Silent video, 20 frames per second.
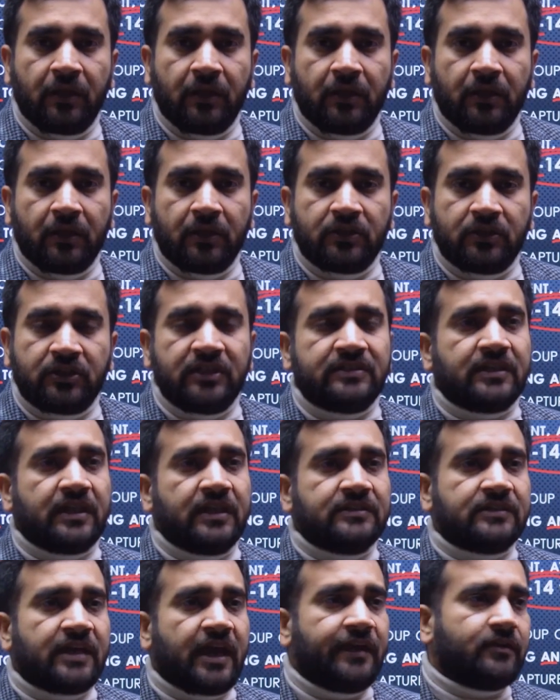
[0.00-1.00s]
She
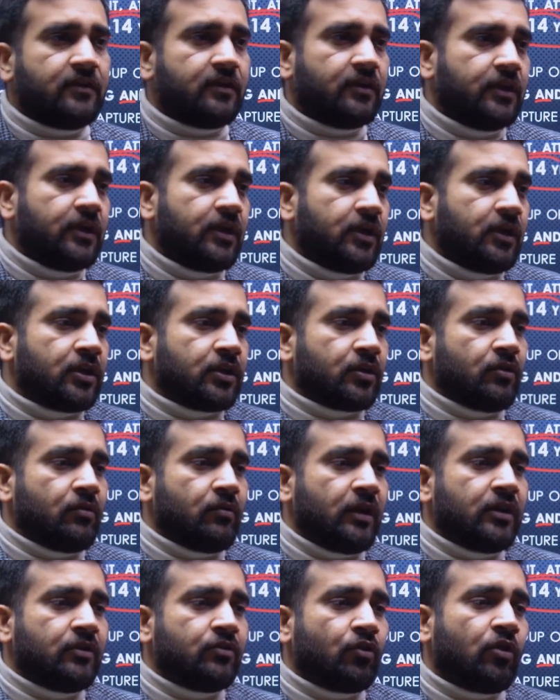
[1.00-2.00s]
says that
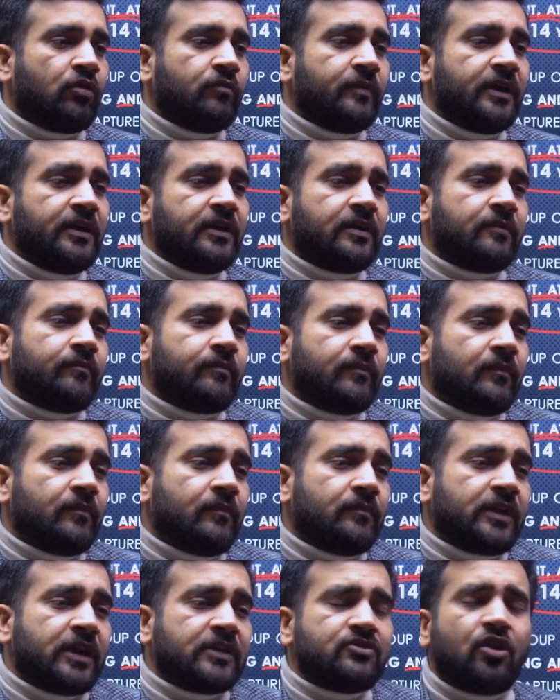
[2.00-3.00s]
enrollment
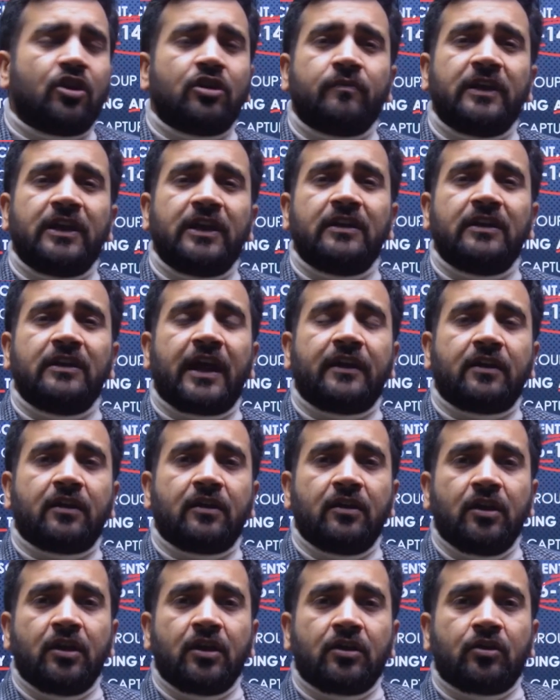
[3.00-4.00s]
does not mean
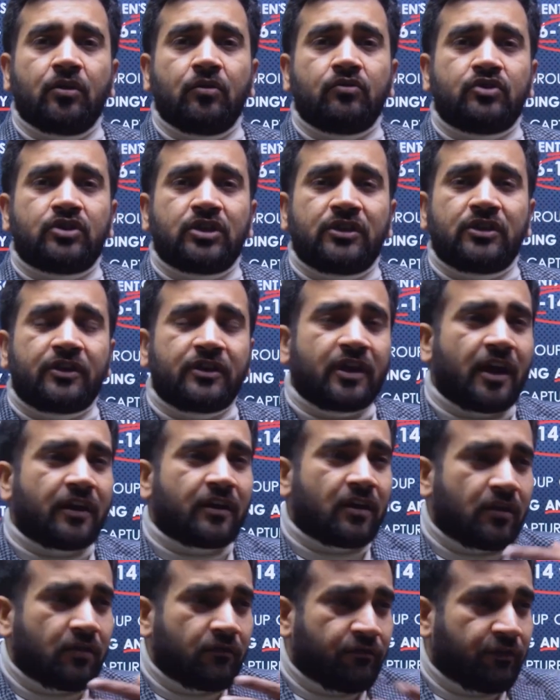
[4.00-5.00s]
that children are
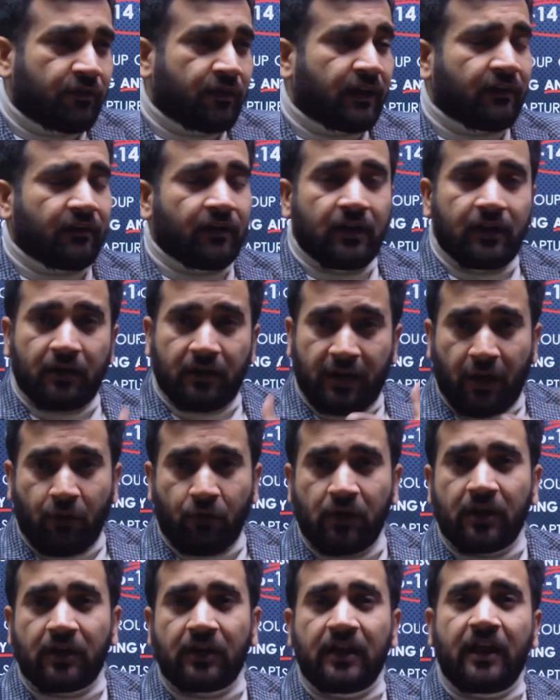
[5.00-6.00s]

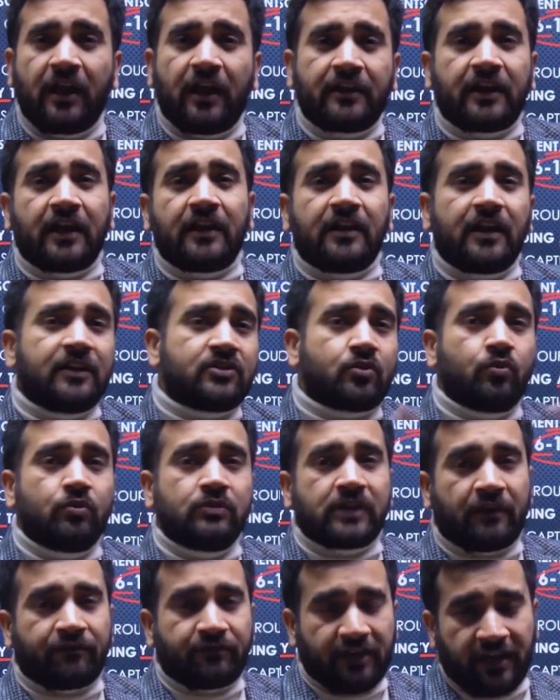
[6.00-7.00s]
regularly attending schools
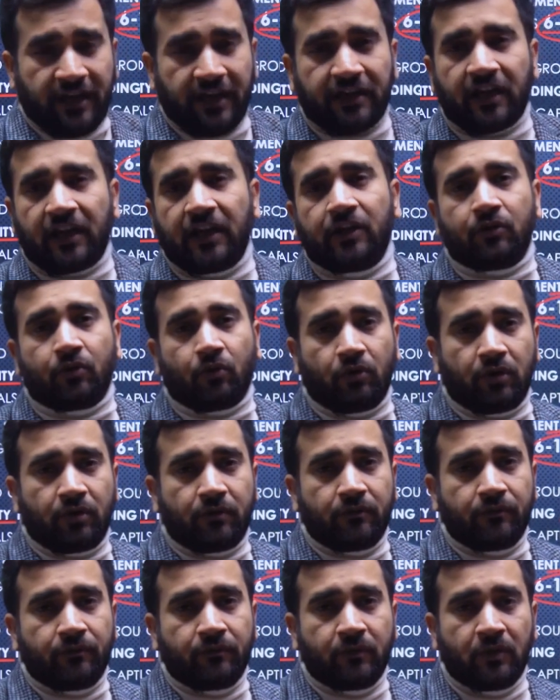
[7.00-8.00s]
after getting enrolled.
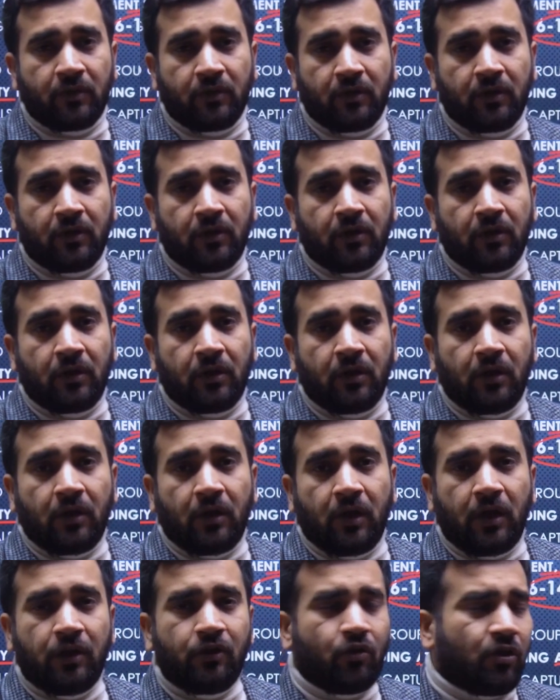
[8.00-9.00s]

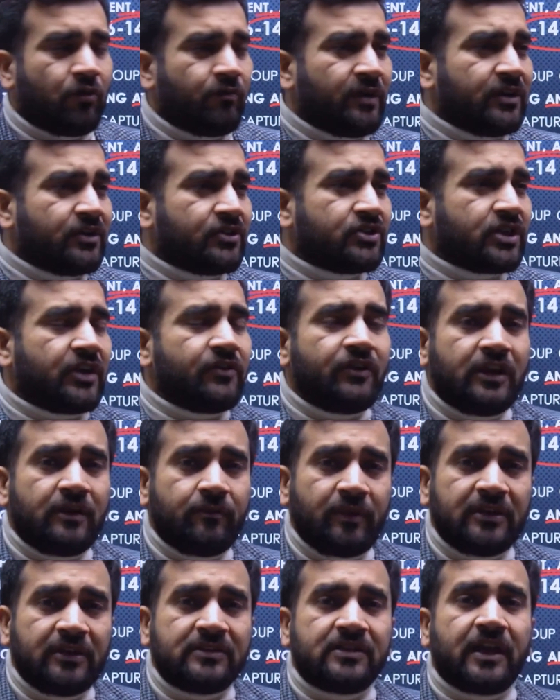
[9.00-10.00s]
Enrollment generally
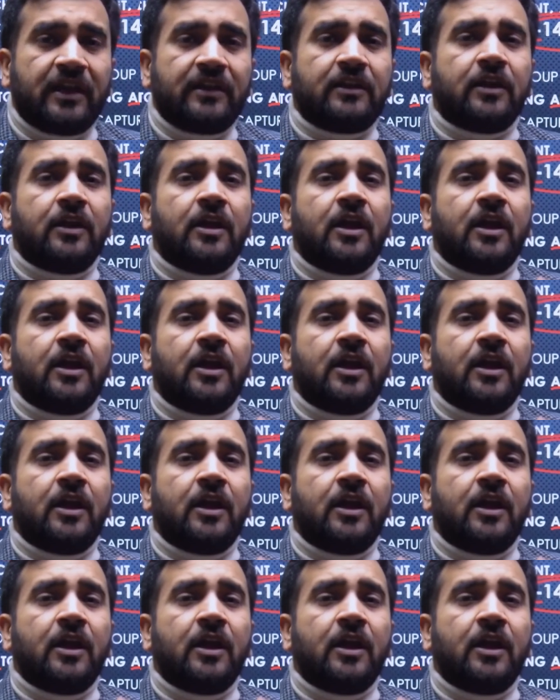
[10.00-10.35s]
means that